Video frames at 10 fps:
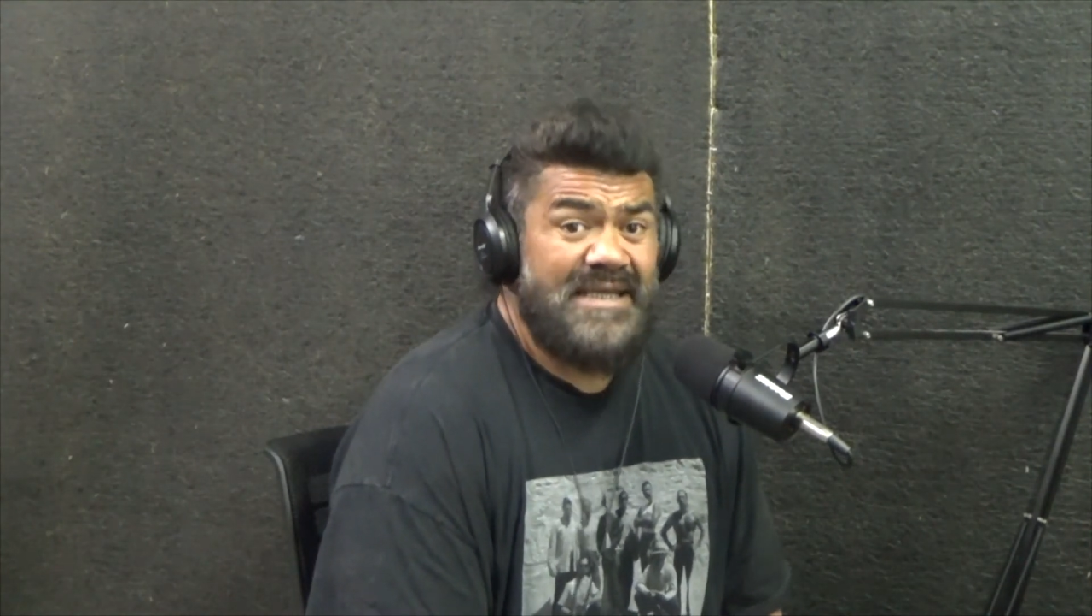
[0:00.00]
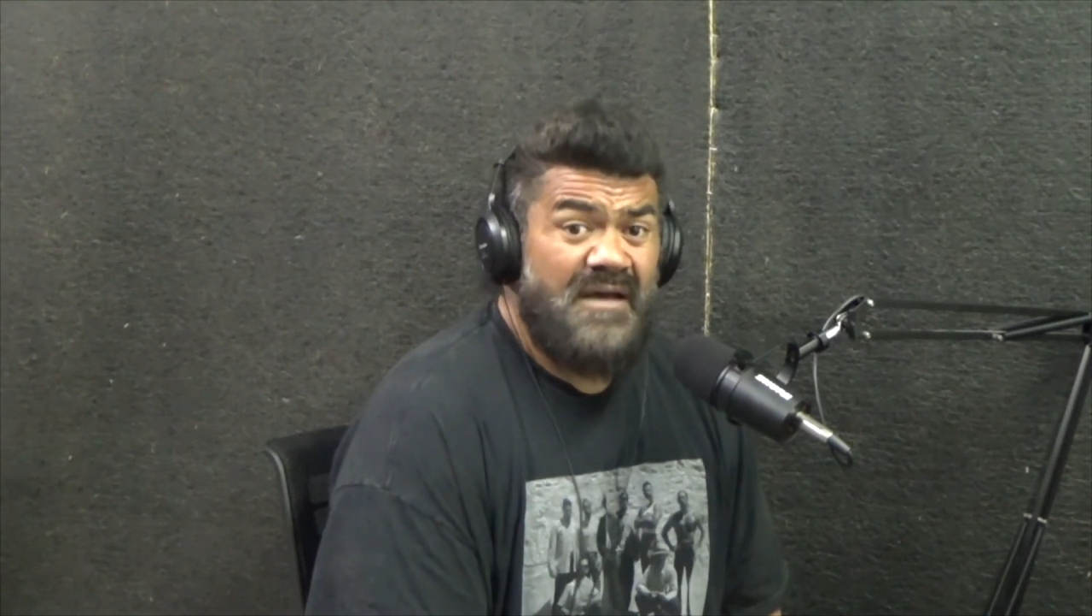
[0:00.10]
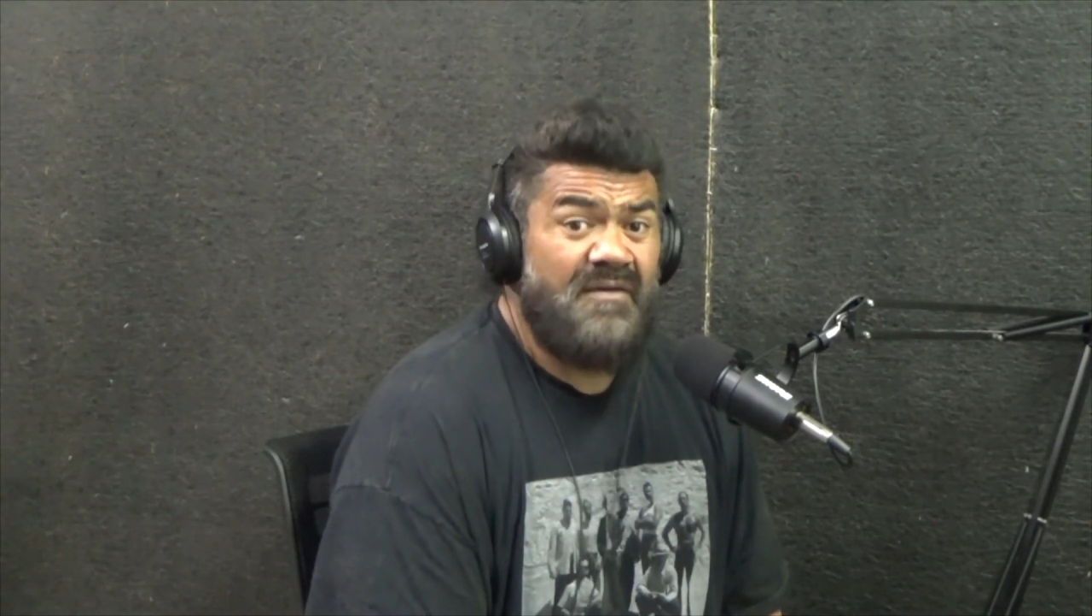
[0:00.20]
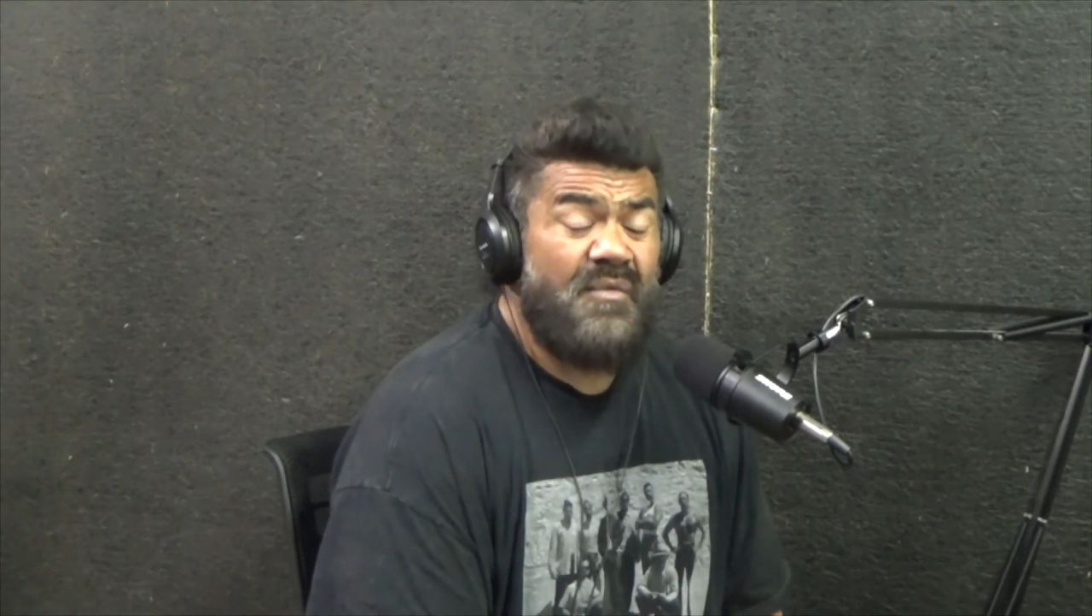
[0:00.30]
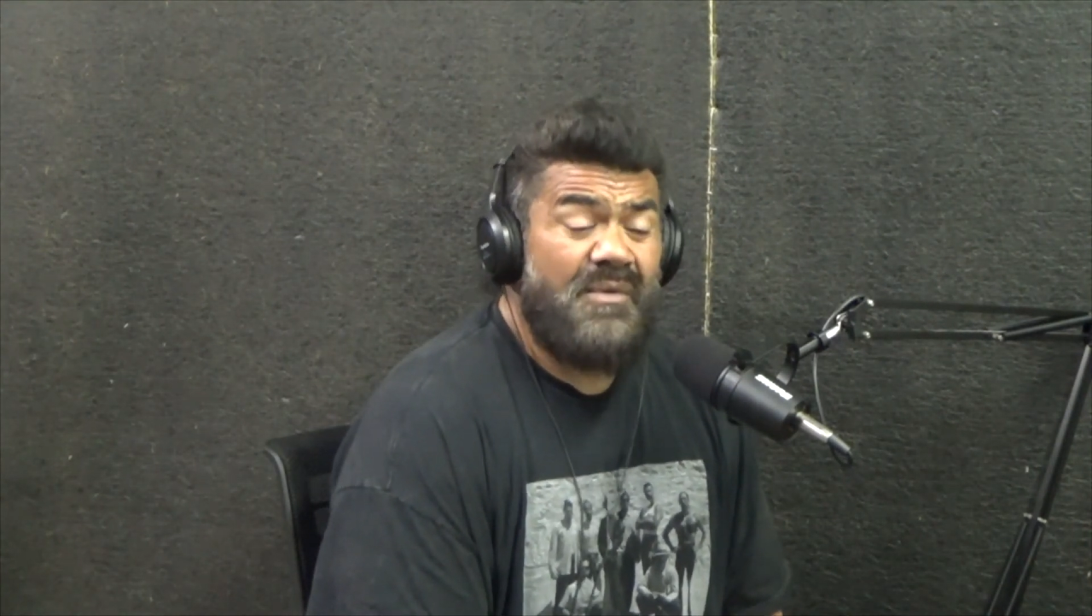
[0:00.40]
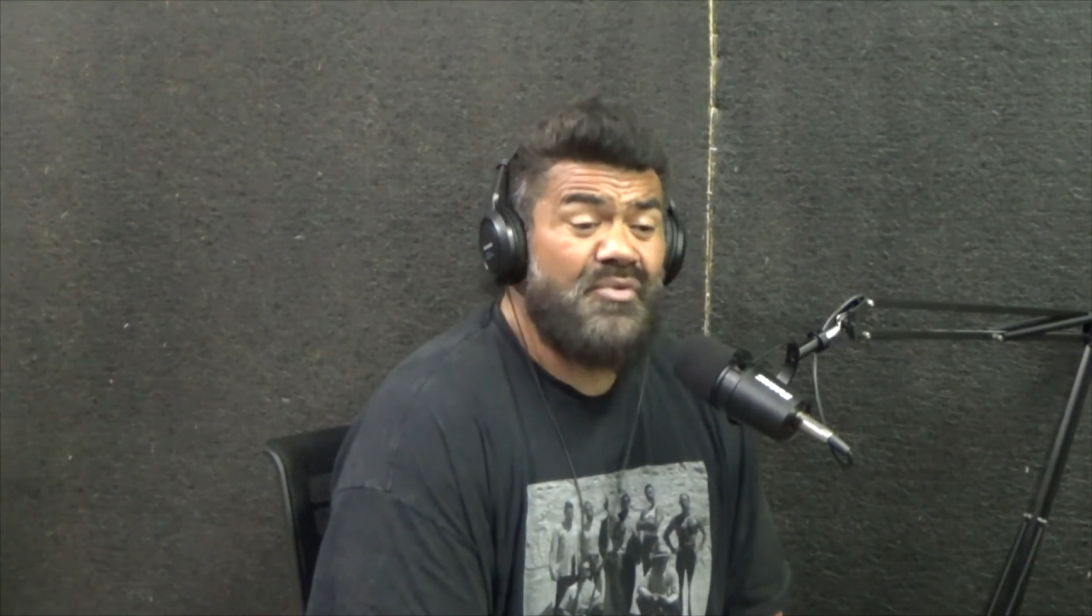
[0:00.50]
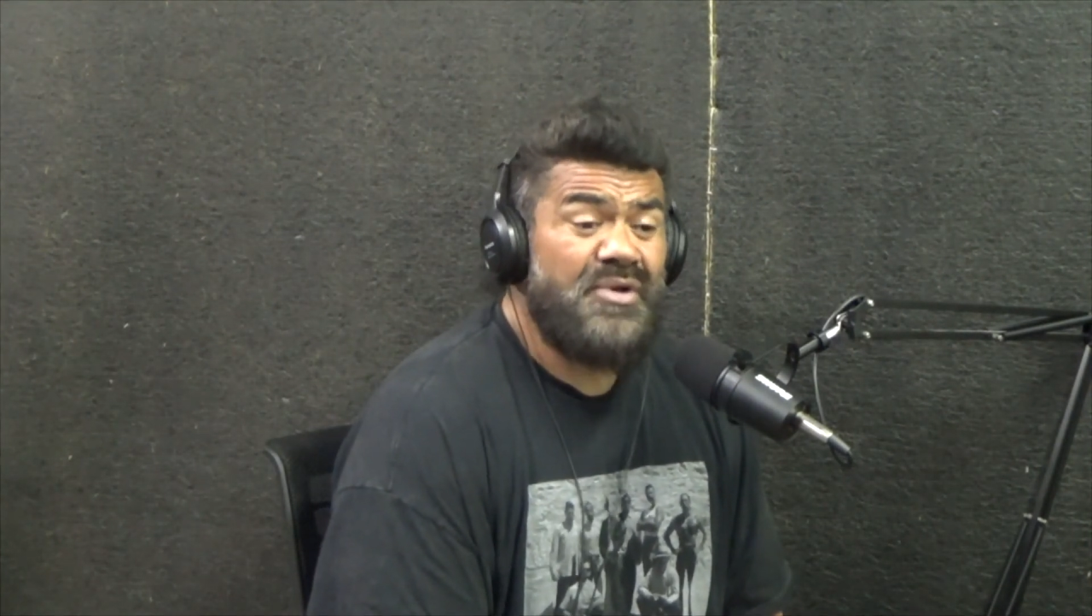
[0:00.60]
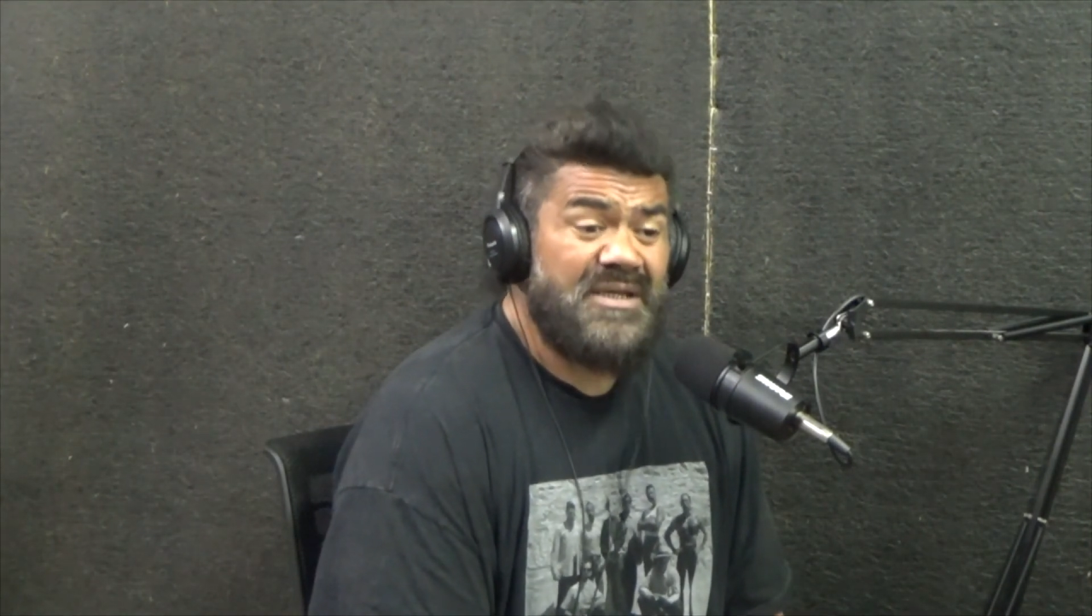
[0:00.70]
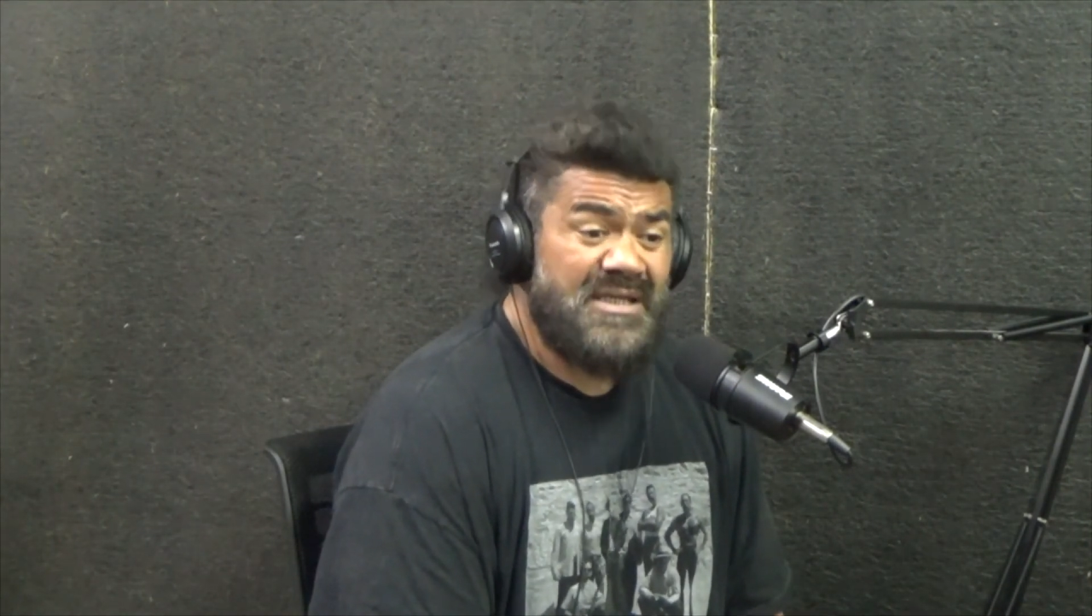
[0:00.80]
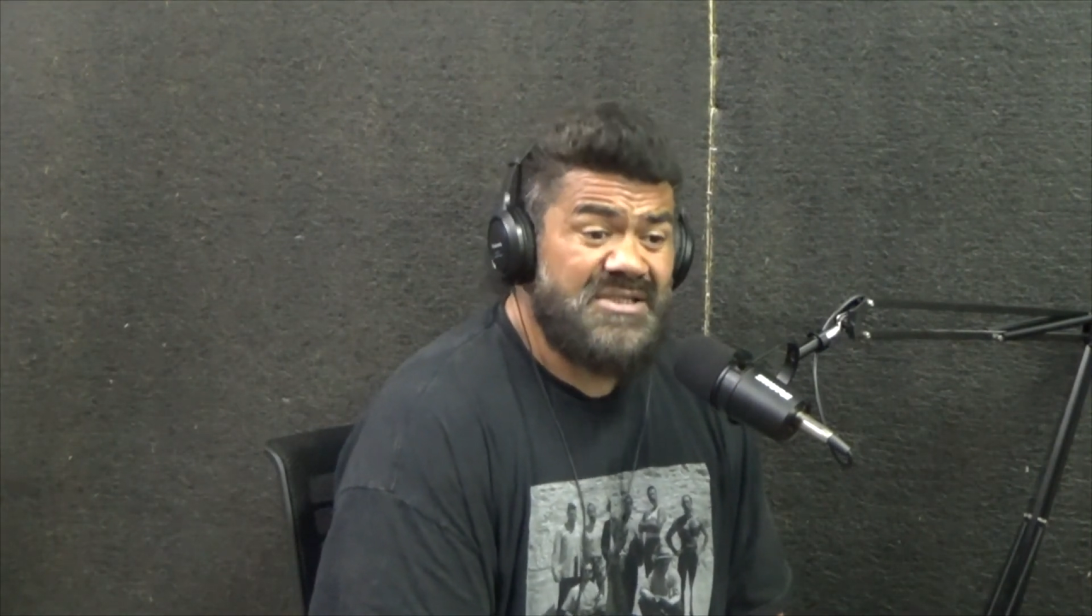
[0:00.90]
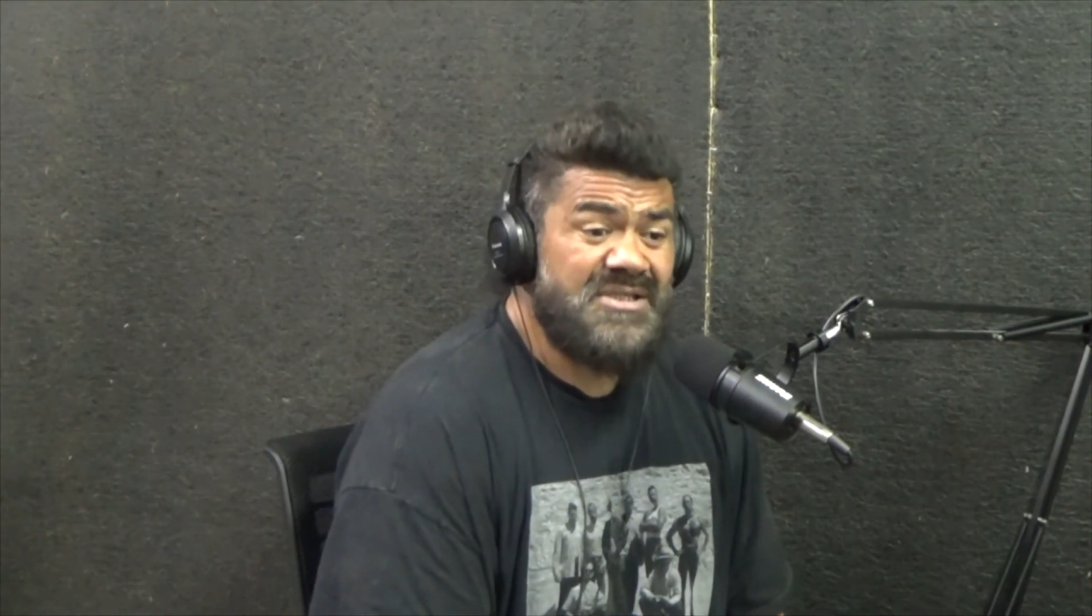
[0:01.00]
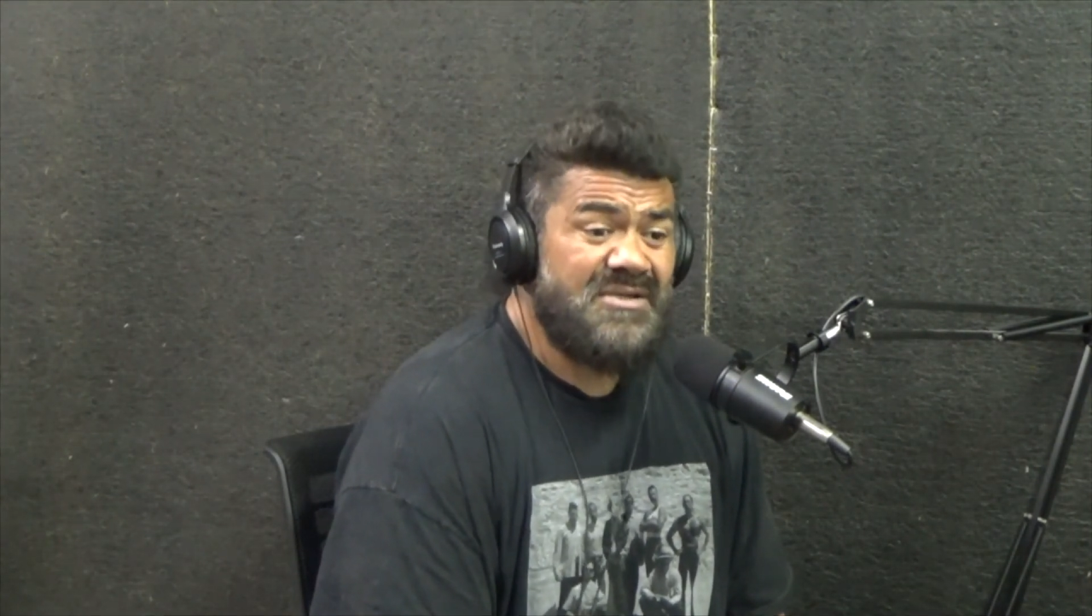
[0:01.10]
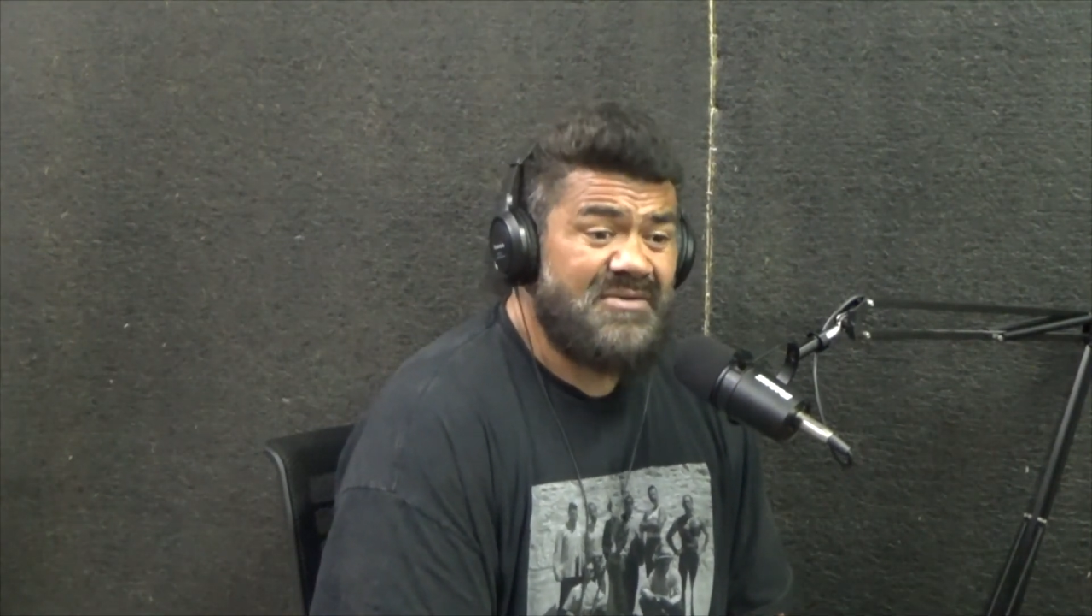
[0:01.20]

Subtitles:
I've got 1 more year next year,